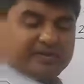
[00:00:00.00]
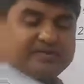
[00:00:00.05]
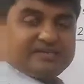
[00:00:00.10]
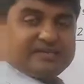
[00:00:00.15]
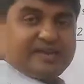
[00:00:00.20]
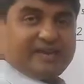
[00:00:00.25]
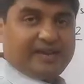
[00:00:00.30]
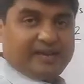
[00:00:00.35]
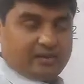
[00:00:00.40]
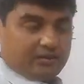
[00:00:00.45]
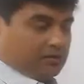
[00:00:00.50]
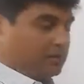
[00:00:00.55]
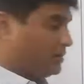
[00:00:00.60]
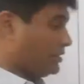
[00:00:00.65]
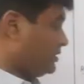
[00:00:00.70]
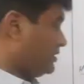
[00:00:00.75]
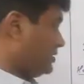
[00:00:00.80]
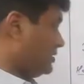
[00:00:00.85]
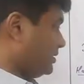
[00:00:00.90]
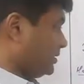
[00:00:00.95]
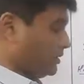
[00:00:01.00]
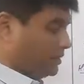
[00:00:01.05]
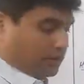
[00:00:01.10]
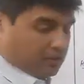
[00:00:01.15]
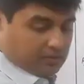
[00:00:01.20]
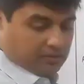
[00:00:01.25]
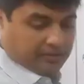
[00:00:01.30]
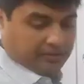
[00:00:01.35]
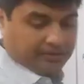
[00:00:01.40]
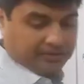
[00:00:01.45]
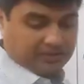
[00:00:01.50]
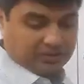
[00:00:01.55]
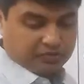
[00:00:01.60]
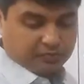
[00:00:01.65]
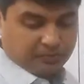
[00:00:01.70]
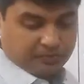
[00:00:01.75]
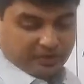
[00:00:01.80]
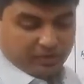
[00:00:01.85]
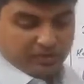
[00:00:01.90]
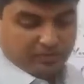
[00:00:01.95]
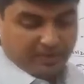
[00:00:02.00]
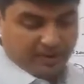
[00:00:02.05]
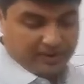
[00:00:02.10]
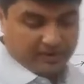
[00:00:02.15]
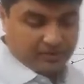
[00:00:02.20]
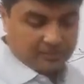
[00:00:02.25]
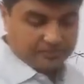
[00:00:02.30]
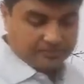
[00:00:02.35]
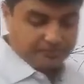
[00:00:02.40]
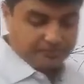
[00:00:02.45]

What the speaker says: seen in this particular manner.